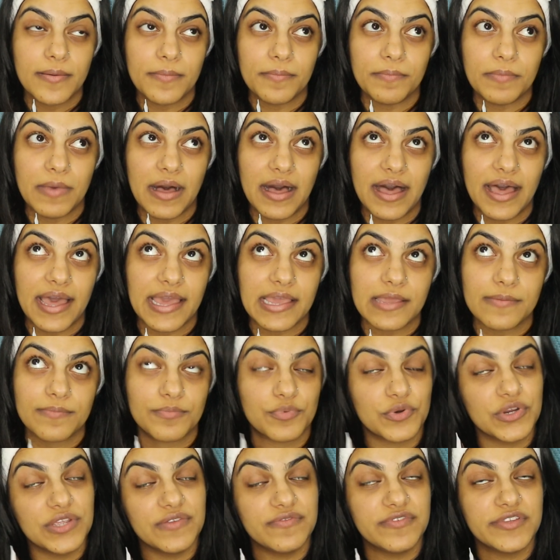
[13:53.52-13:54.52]
my
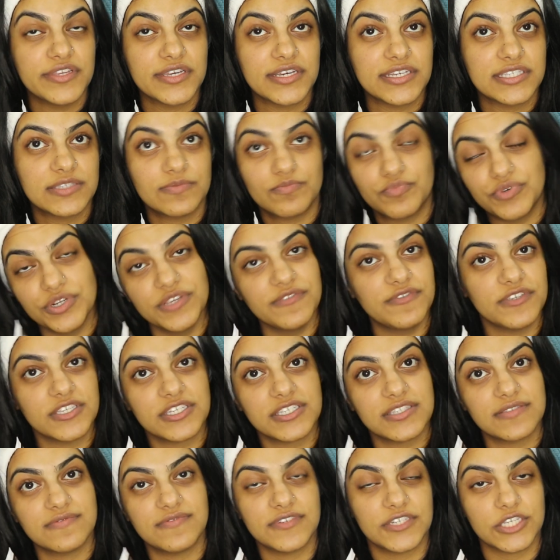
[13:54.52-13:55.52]
previous
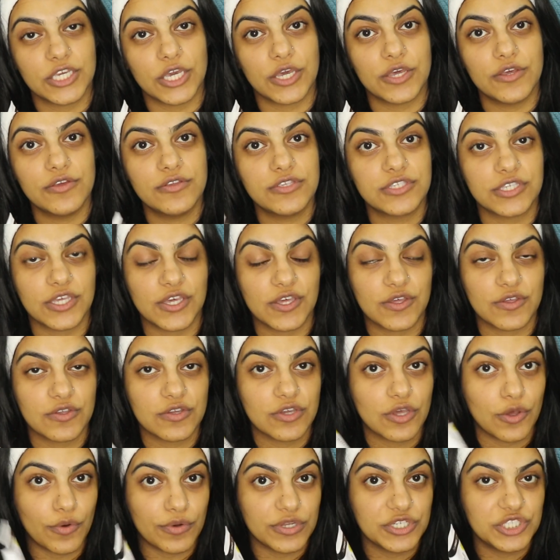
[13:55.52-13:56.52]
video, so
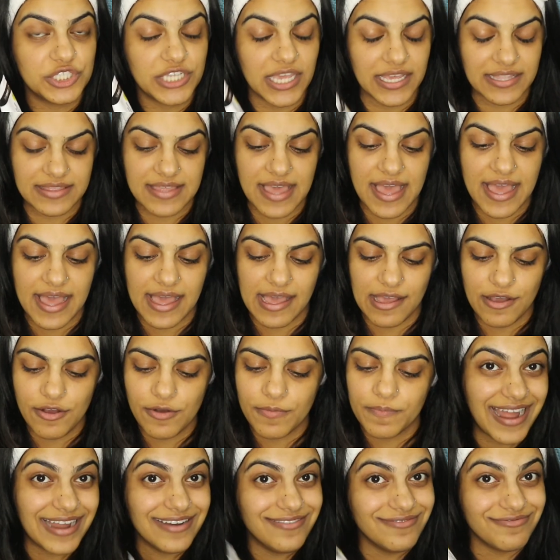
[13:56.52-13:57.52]
go and check that out.
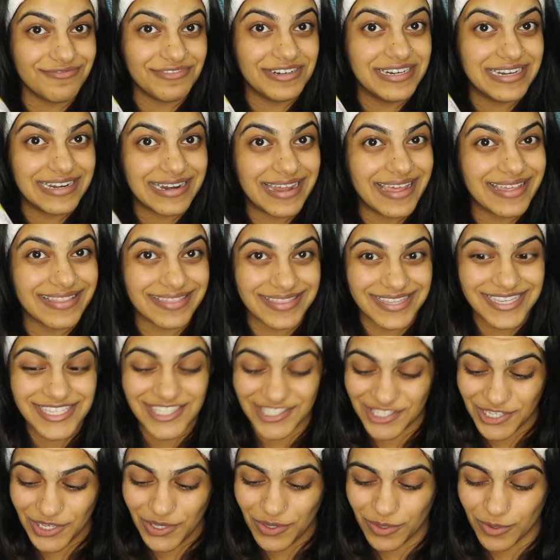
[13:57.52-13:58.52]
I really like this
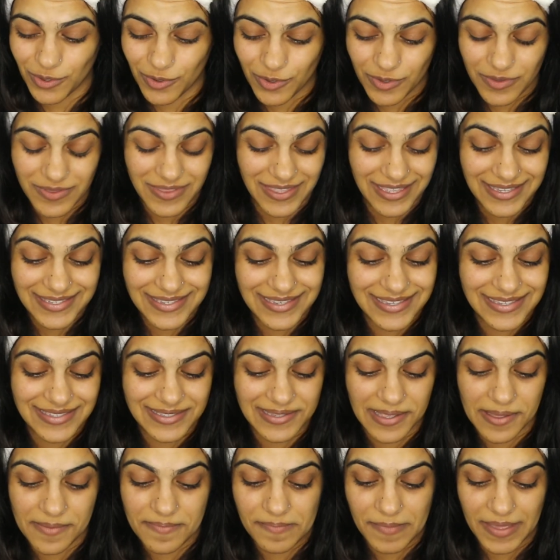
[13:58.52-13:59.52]
too. This is
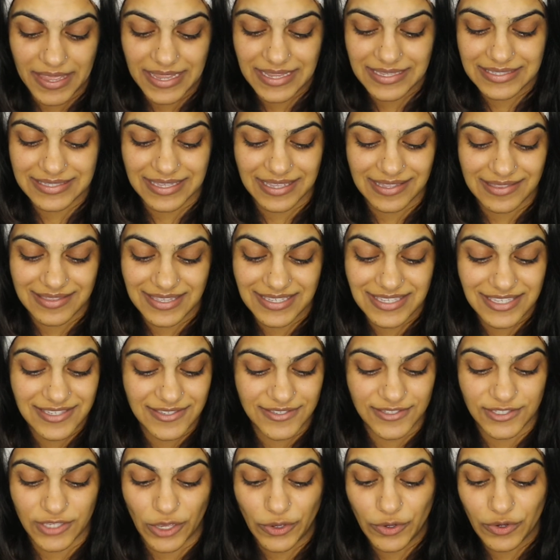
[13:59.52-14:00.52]
amazing. This
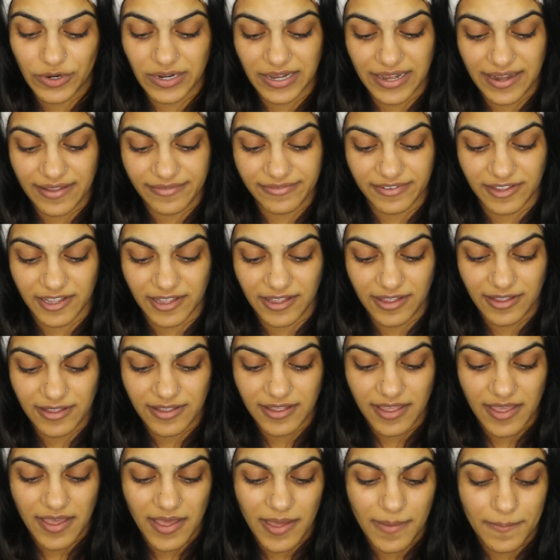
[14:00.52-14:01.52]
is so clever
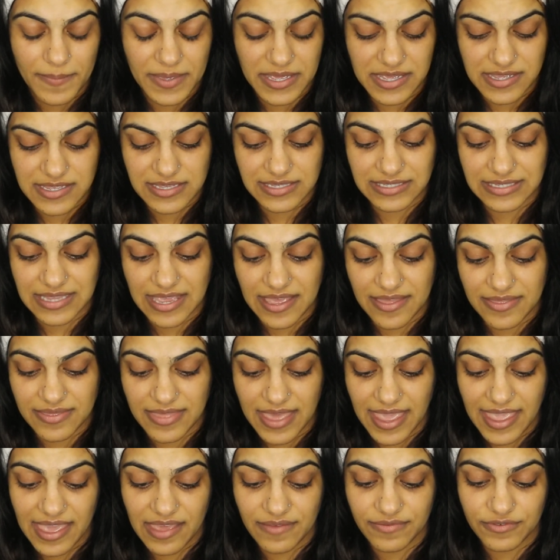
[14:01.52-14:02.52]
because
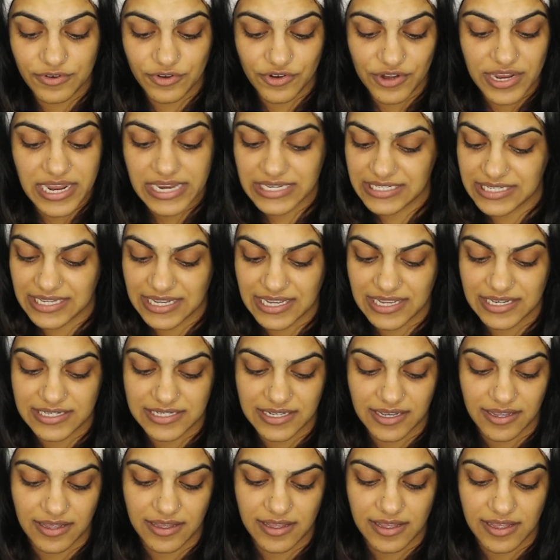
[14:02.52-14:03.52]
they have created
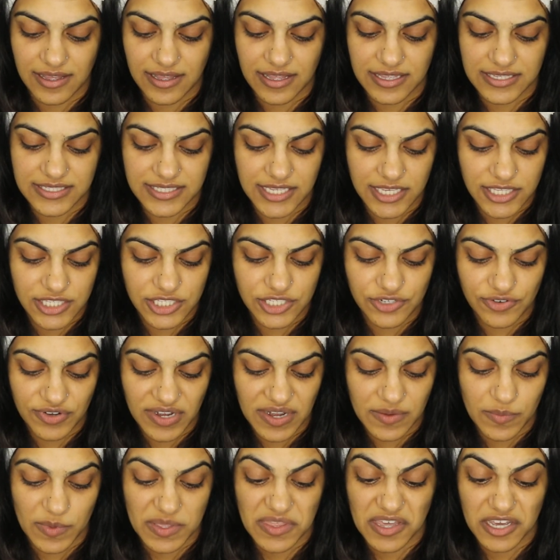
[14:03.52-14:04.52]
a
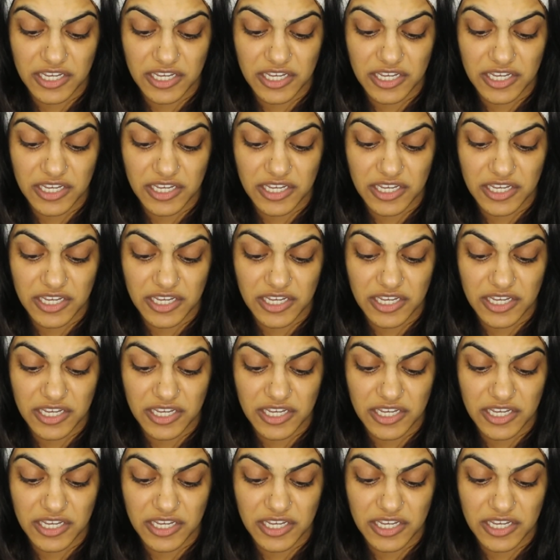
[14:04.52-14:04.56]
sunscreen with